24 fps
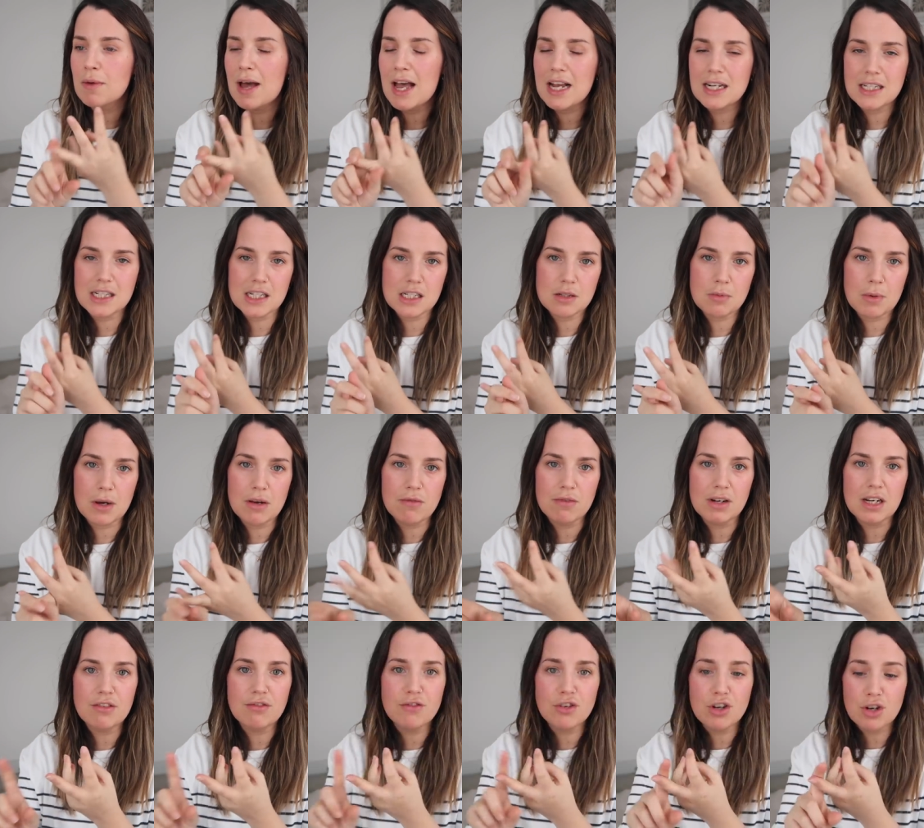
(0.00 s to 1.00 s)
Access to pain
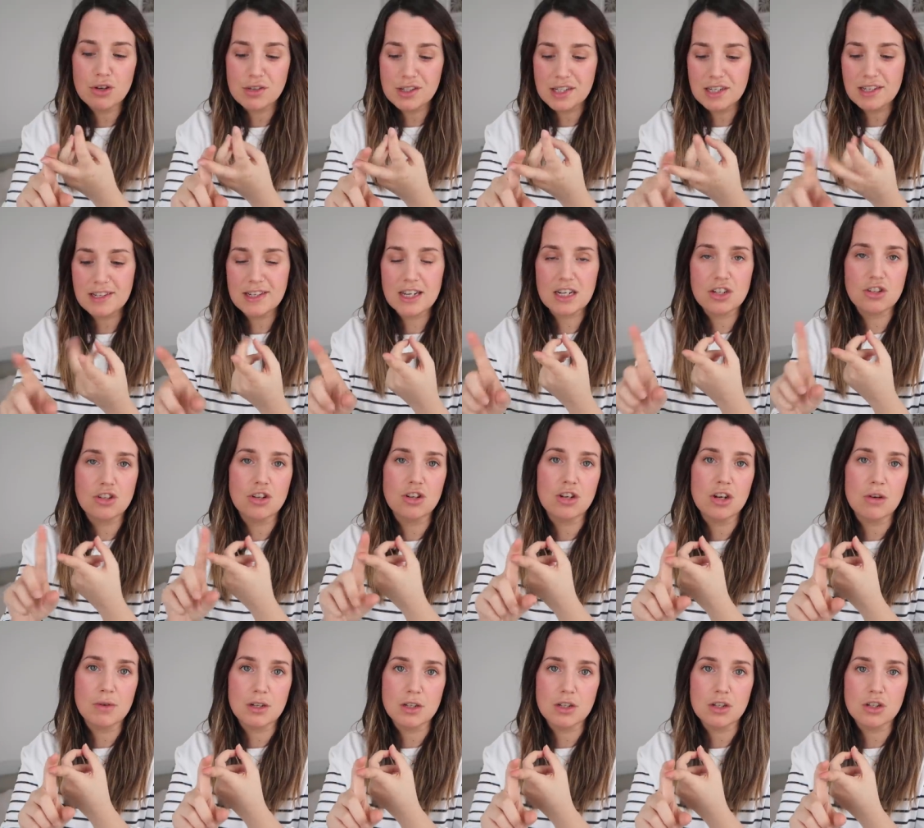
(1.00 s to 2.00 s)
relief, no C-section,
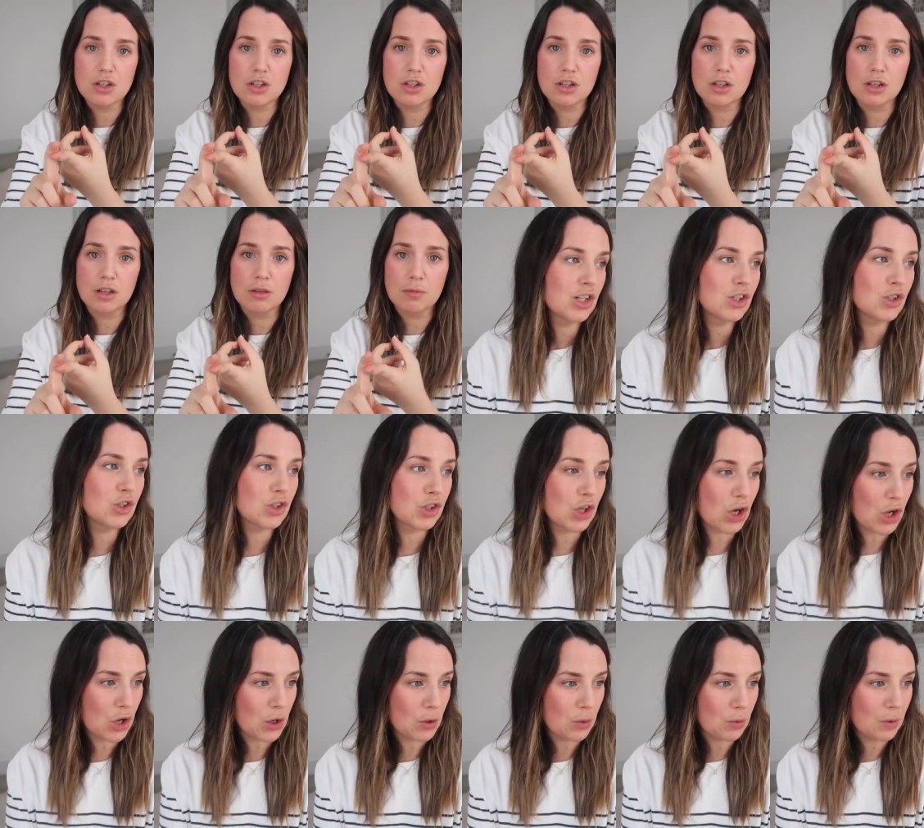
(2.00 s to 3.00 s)
no induction.
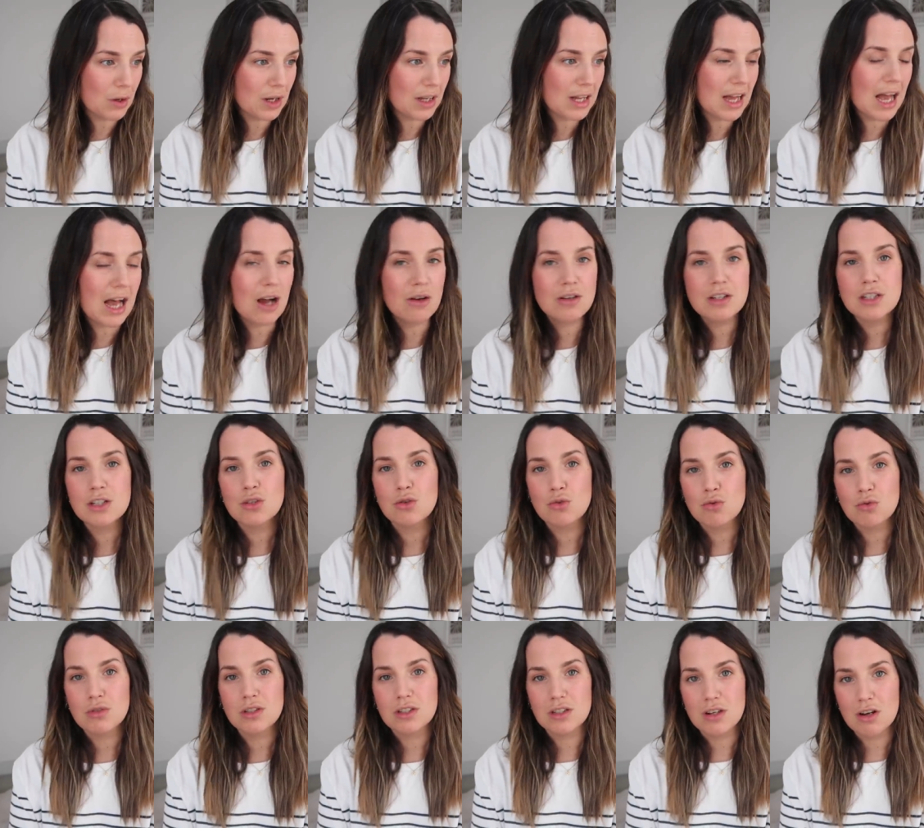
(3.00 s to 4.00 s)
So how did it
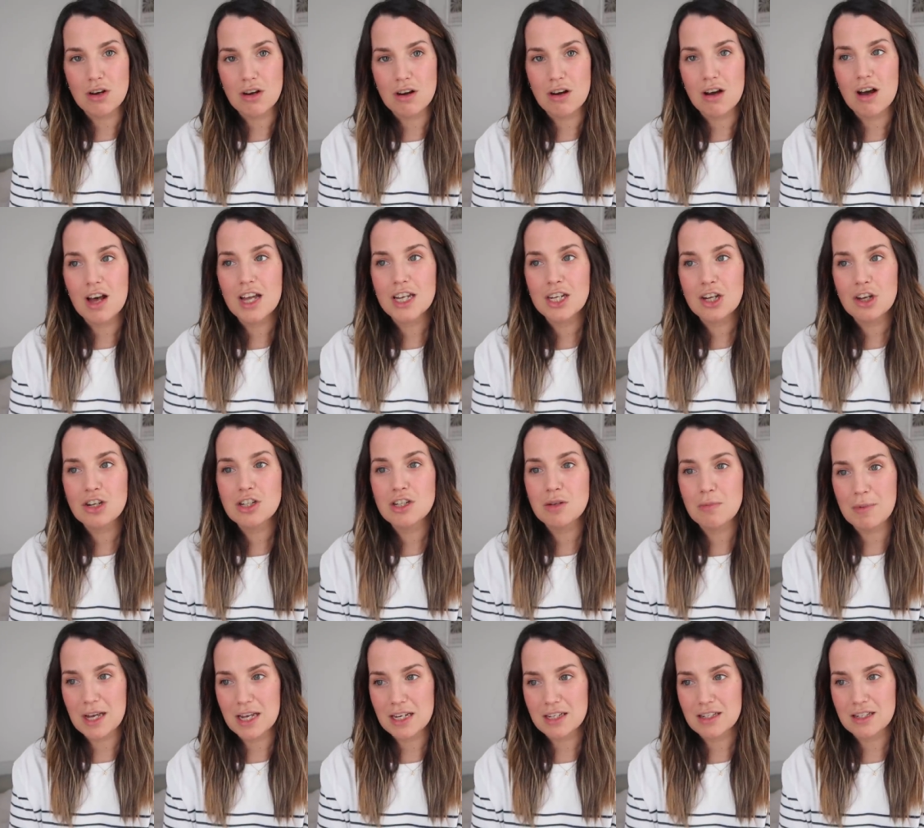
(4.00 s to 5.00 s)
all start? I go
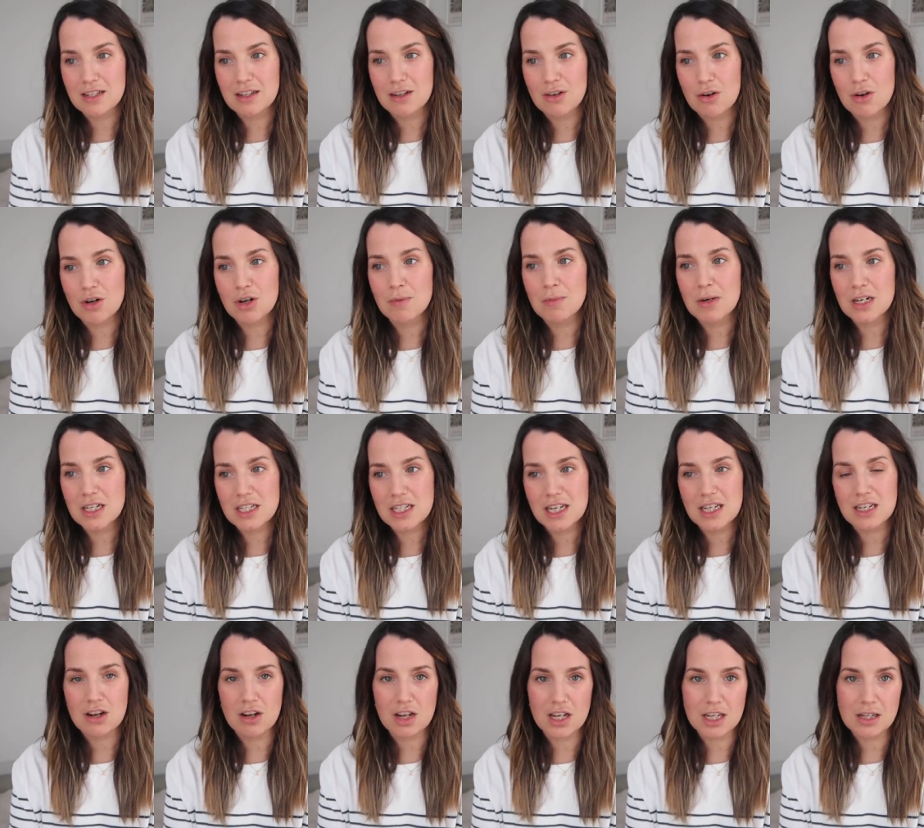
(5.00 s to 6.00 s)
to bed on a
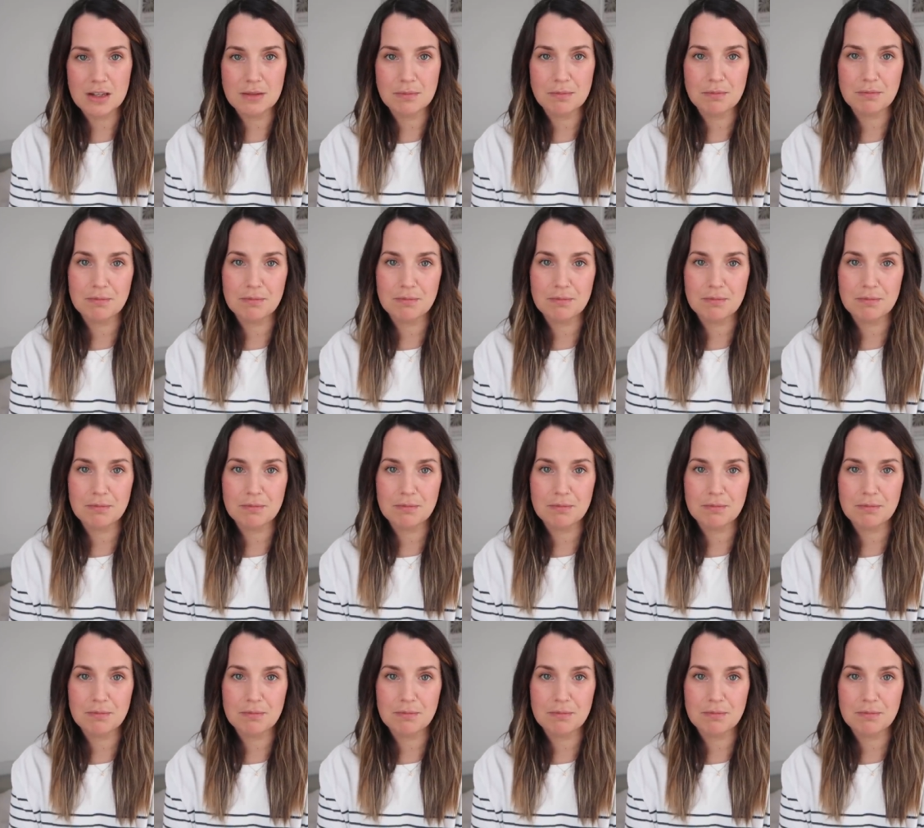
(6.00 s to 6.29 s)
Monday night,